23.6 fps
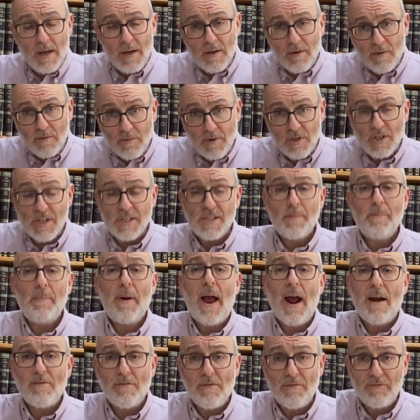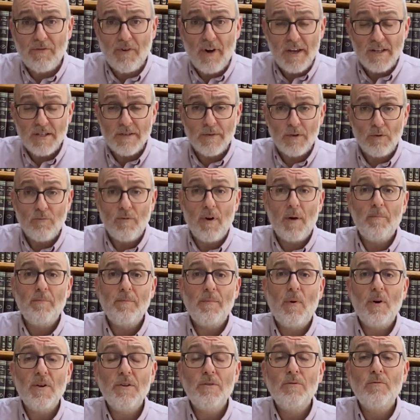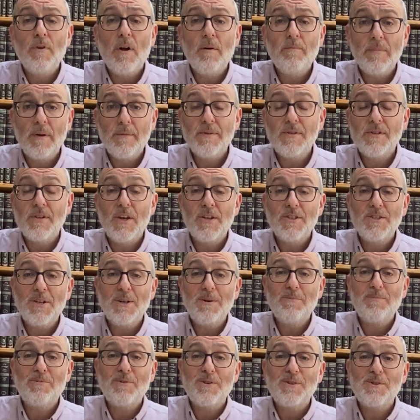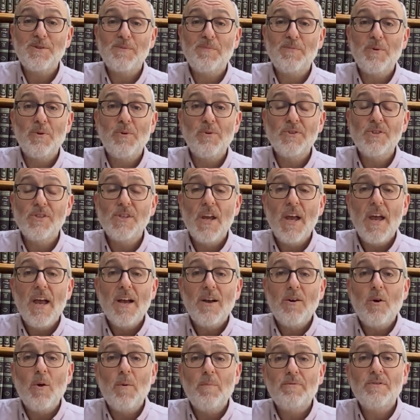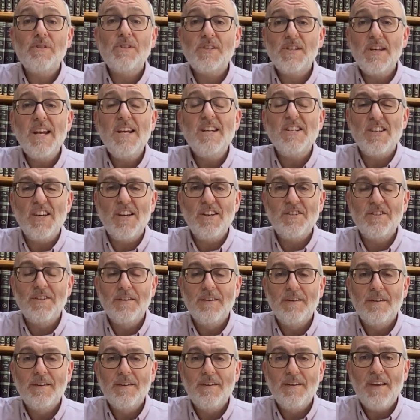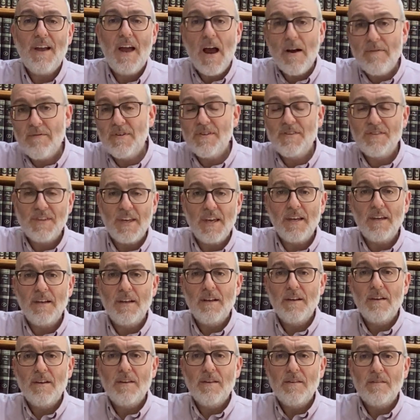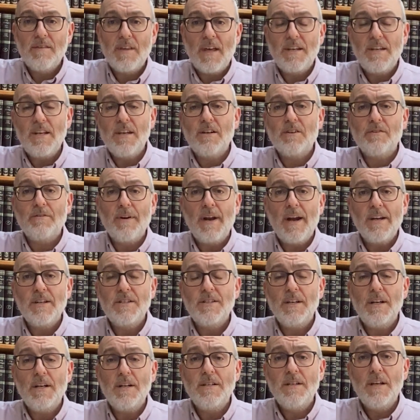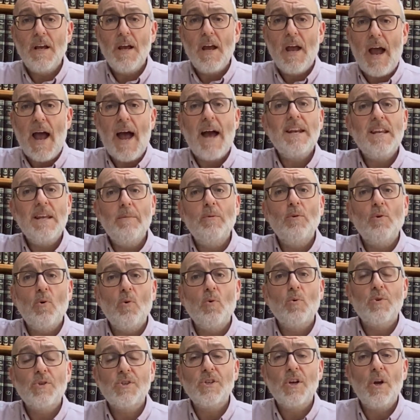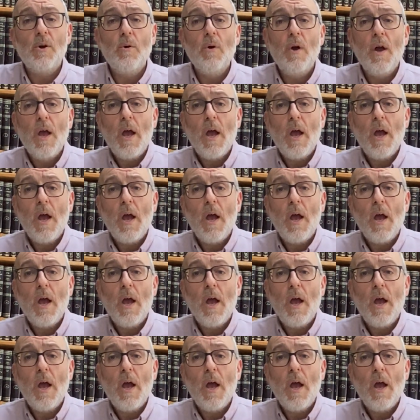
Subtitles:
which is a paraphrase of one of the Rambam's 13 principles. God preceded everything that he created, and he will also